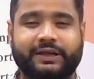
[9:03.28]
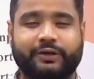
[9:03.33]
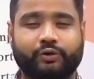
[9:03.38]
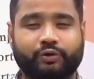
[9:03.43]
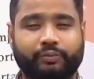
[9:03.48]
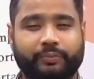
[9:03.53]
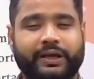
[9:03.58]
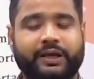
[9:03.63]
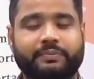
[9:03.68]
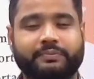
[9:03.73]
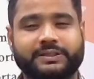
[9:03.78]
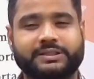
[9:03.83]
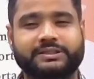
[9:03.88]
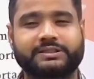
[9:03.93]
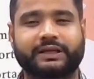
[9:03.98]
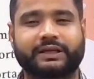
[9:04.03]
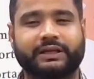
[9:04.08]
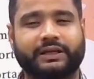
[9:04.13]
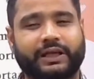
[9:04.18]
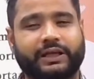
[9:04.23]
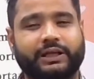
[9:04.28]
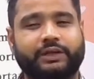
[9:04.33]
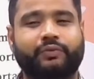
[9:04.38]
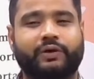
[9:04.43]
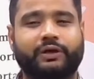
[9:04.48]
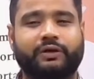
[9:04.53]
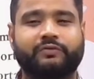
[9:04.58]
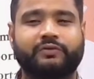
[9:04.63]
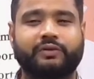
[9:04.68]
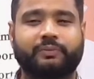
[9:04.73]
make a mistake in any
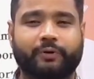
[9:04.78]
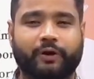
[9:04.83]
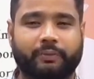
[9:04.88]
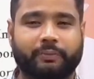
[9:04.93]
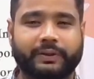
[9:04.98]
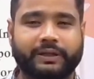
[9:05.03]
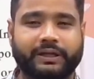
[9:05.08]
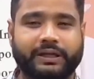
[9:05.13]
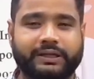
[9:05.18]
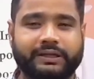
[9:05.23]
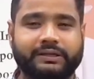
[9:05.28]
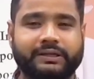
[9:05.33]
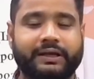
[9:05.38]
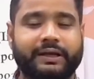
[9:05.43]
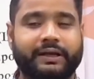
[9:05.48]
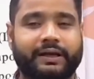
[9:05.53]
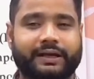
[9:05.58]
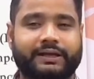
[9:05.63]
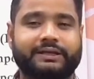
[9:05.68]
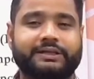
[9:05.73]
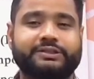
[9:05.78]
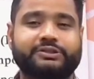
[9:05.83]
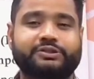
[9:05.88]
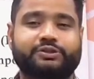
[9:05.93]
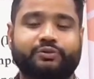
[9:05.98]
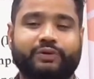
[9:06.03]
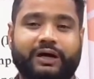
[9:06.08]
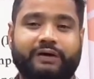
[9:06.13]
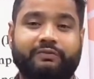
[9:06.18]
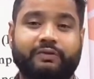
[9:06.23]
one of the property, at least
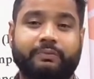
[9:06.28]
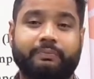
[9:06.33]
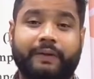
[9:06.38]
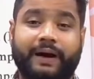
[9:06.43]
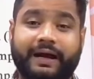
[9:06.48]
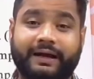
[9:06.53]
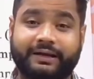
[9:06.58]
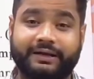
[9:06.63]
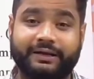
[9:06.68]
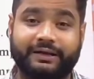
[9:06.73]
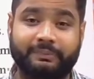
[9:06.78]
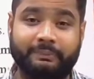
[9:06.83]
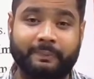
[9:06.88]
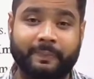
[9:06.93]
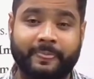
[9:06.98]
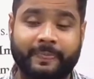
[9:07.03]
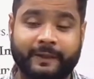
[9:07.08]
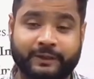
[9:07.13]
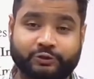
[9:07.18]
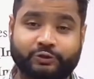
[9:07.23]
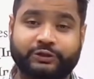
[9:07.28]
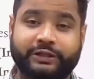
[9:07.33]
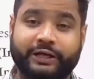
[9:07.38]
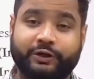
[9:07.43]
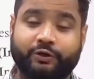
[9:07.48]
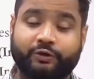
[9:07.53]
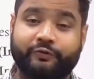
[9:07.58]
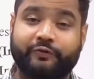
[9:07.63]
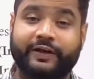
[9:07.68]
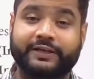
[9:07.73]
you have a backup so that
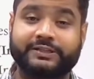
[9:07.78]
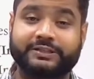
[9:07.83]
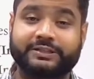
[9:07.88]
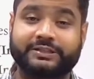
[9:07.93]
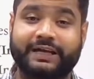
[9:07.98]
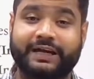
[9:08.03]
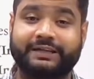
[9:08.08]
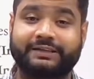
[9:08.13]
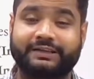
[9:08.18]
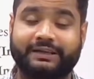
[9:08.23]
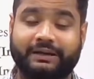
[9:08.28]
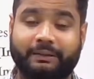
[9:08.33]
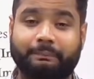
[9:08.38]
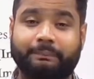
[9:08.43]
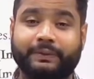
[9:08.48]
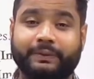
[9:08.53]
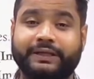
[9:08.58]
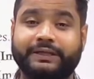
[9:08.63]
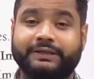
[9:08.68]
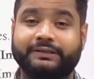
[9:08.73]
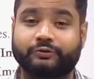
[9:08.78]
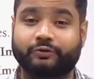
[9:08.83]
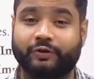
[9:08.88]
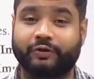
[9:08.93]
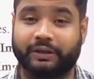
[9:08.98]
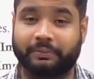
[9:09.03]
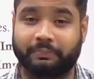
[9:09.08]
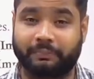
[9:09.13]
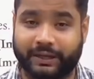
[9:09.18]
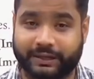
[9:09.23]
you fetch that complete
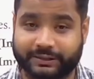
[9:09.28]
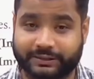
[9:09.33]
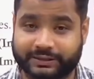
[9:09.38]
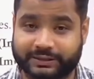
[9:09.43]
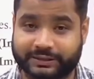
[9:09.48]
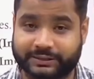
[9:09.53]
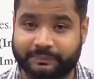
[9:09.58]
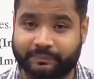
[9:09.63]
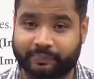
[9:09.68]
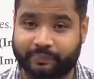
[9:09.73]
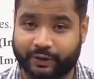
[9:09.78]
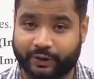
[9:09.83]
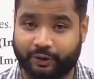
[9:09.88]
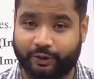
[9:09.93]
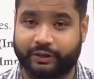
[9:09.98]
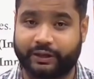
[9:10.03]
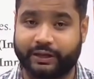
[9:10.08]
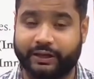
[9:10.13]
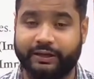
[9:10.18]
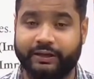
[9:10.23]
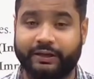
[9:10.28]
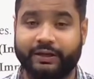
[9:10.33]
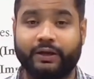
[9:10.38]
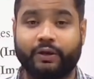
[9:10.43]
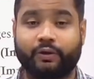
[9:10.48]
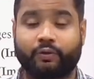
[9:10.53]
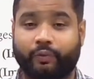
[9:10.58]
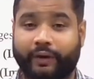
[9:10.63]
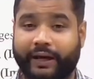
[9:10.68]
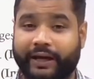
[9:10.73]
3 marks. Okay,
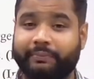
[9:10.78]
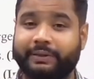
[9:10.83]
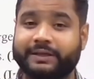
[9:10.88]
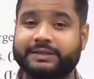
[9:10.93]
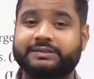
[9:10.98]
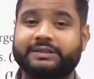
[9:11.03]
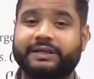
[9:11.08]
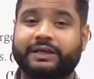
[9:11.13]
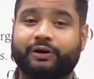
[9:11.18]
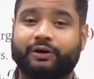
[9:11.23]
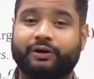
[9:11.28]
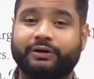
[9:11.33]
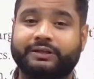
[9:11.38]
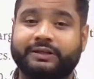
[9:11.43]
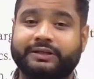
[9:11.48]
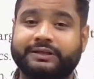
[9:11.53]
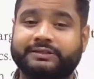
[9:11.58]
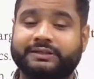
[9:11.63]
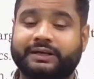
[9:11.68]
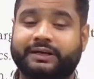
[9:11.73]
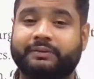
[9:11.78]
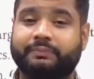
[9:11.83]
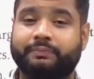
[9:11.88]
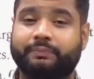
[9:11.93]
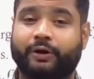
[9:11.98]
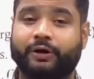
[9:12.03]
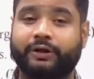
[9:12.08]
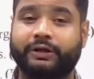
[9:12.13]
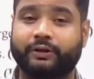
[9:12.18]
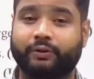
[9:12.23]
why am I saying all these are
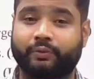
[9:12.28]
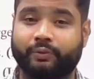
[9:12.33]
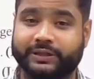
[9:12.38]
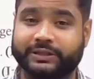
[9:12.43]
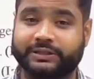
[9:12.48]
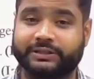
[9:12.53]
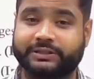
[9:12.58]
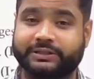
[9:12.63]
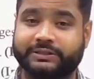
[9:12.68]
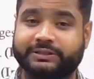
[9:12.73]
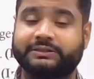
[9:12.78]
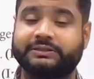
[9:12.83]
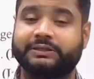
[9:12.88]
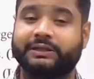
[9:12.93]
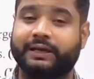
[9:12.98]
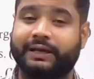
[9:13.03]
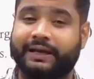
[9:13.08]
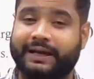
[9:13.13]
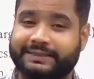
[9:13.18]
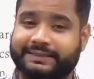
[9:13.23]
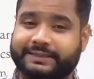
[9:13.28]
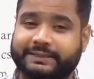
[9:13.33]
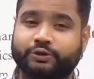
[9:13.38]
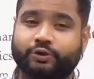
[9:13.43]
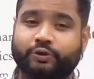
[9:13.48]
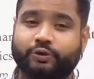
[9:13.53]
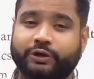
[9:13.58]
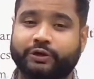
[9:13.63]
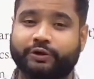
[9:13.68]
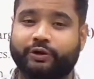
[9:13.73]
important questions? As I
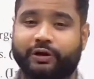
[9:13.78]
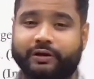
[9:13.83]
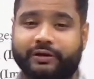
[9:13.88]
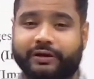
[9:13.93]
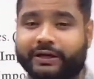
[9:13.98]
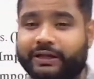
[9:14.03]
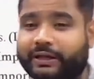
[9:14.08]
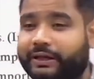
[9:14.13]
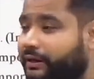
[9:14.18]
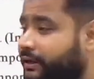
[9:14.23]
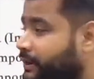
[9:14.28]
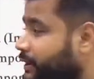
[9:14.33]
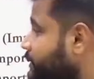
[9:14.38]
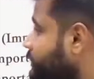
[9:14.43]
told you already, the